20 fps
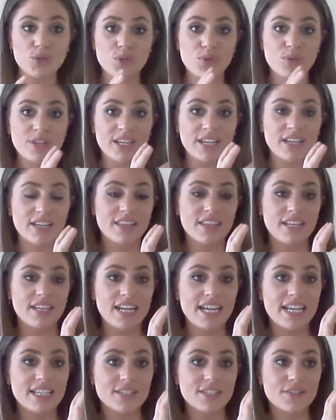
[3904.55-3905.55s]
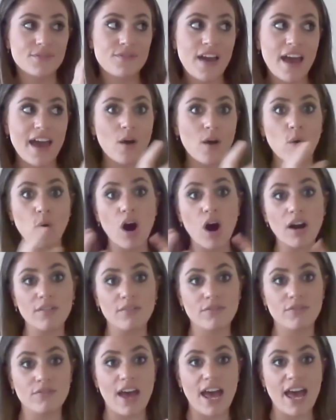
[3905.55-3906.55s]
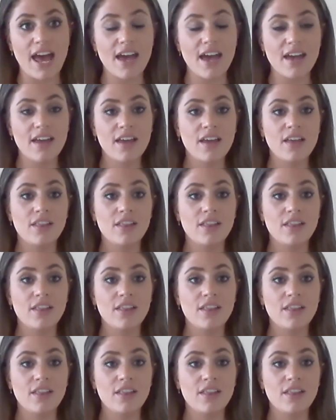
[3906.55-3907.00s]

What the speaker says: or you think that it's fair or unfair,